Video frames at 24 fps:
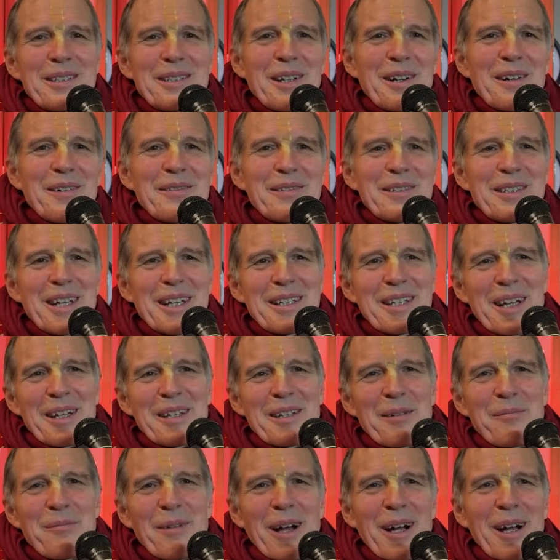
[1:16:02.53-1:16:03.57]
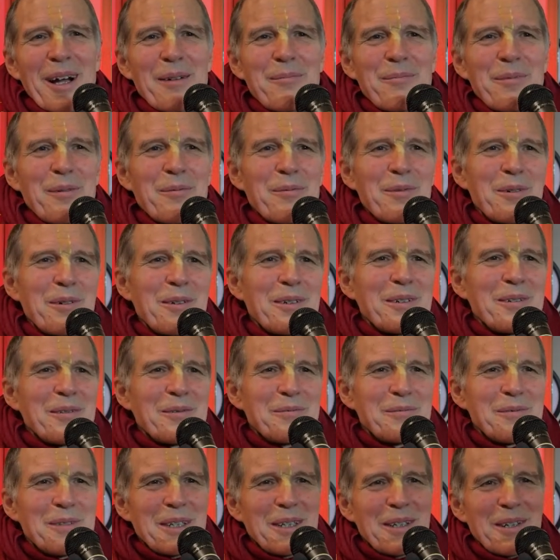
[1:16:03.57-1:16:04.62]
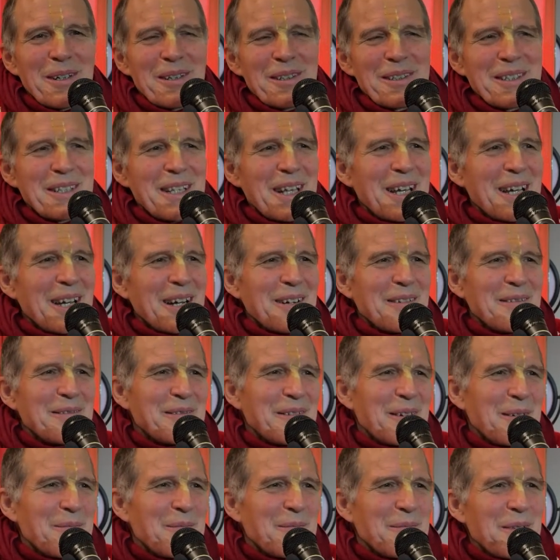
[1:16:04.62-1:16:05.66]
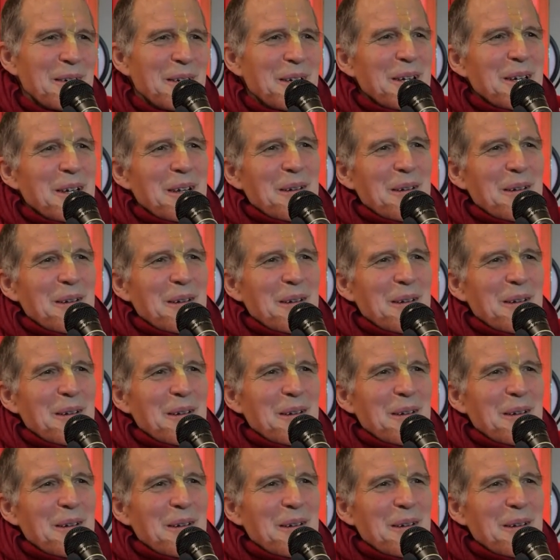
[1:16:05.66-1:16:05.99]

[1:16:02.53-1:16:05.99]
of Chaitanya Mahaprabhu, because they are from